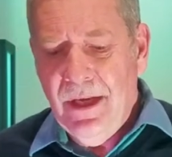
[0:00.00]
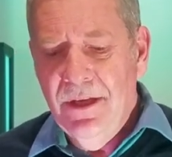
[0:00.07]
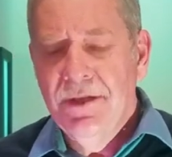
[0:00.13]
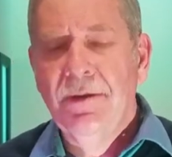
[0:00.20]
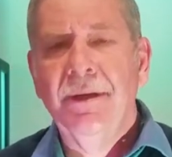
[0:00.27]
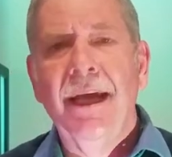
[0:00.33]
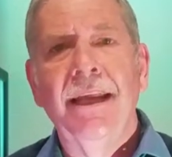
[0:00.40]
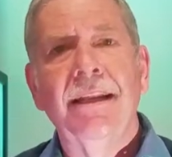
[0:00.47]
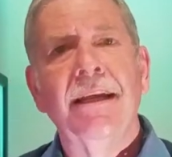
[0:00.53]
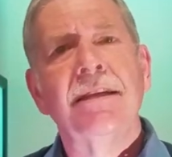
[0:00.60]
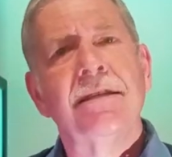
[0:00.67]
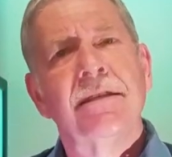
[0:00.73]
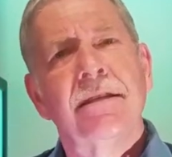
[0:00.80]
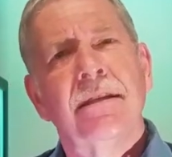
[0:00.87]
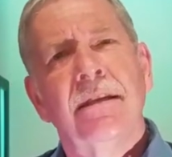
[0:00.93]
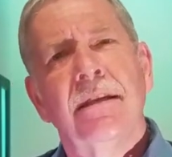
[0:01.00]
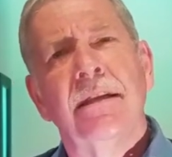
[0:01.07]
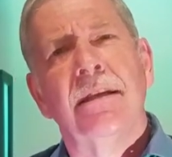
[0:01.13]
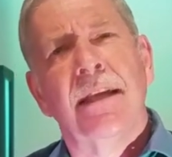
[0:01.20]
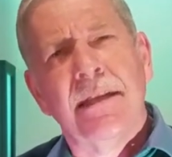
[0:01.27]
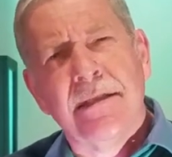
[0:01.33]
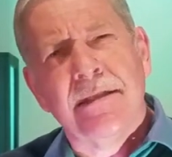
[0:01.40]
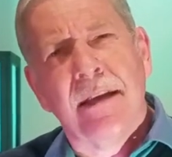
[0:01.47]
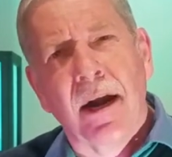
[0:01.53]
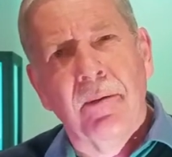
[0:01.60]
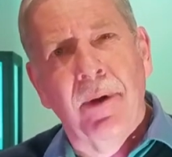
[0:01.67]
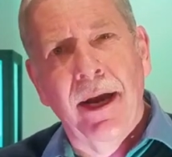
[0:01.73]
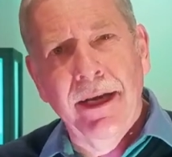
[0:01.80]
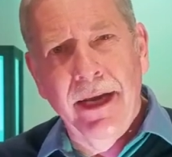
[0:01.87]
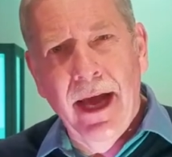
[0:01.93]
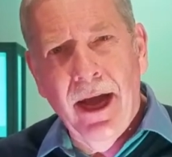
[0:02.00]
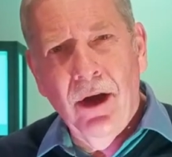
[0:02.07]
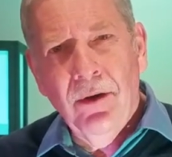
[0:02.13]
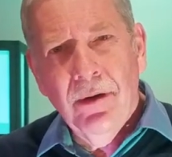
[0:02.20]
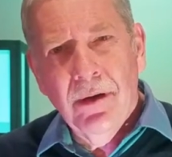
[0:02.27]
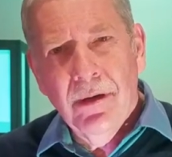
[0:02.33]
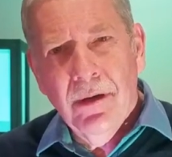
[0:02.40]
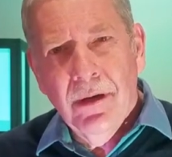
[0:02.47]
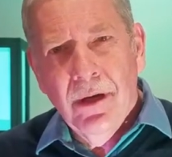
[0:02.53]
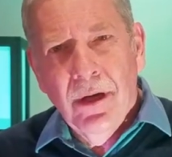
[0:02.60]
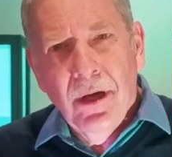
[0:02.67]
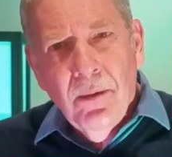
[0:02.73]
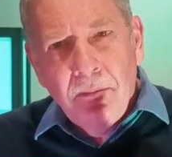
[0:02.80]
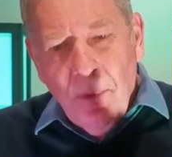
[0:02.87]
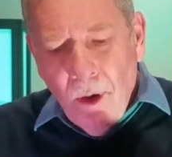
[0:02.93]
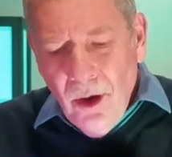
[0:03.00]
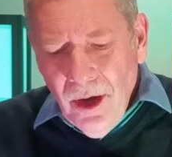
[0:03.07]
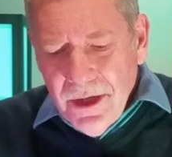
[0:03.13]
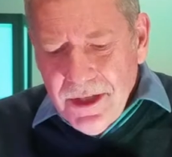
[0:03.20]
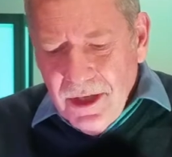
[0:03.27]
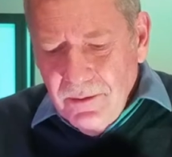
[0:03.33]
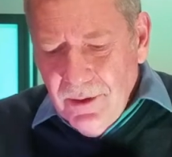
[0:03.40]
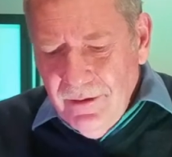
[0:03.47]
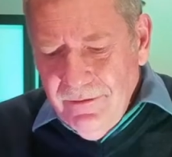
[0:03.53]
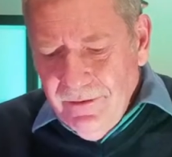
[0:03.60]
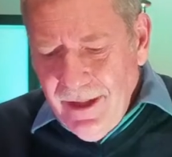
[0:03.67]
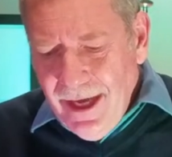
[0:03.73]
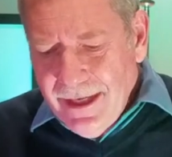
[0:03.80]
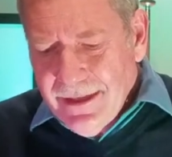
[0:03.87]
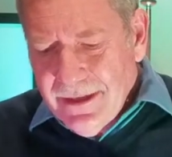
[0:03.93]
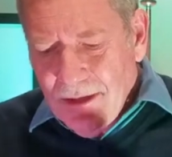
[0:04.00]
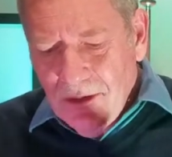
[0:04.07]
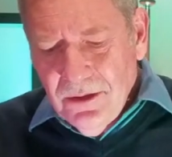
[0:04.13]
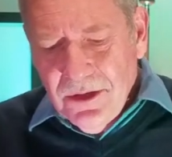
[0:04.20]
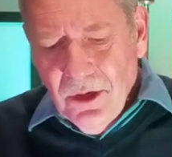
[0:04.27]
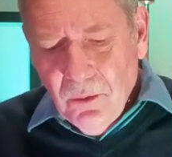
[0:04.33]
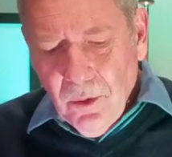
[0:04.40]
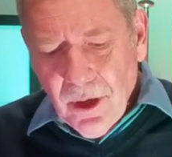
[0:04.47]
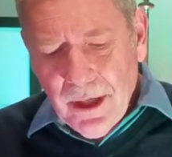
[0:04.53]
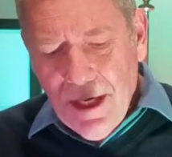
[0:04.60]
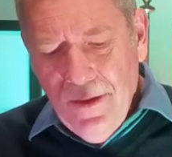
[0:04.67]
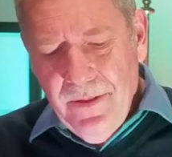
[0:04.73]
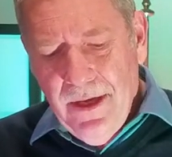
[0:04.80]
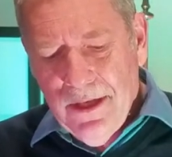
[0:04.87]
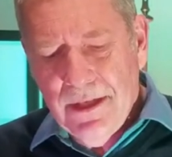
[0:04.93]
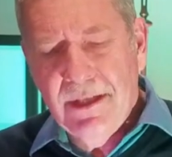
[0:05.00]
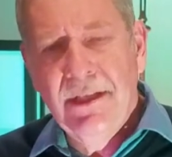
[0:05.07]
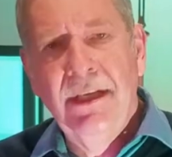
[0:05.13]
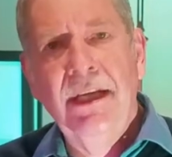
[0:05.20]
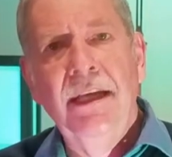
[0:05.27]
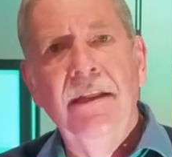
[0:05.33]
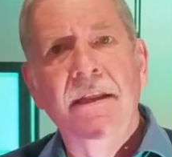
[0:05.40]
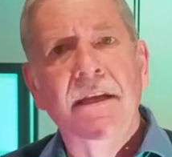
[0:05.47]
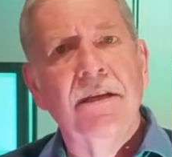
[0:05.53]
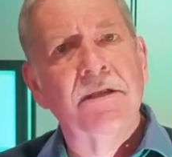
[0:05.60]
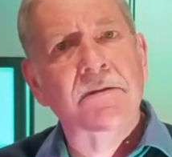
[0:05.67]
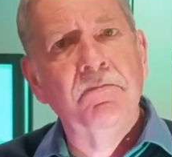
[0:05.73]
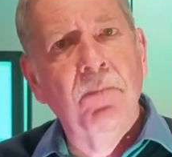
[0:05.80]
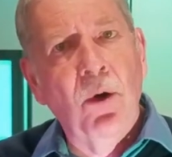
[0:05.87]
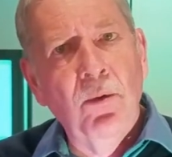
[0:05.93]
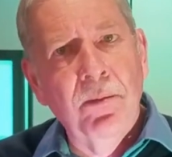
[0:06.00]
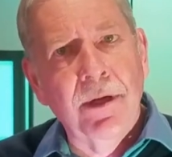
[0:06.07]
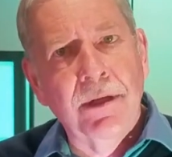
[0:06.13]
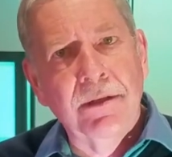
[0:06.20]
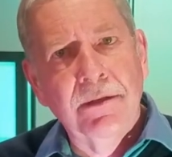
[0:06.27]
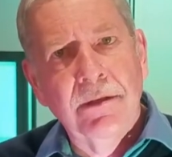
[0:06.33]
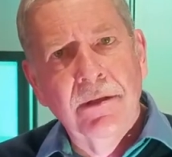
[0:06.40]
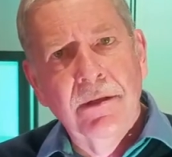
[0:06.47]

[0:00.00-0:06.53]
So again, let's start right now. Pause and reflect to work on this in this moment.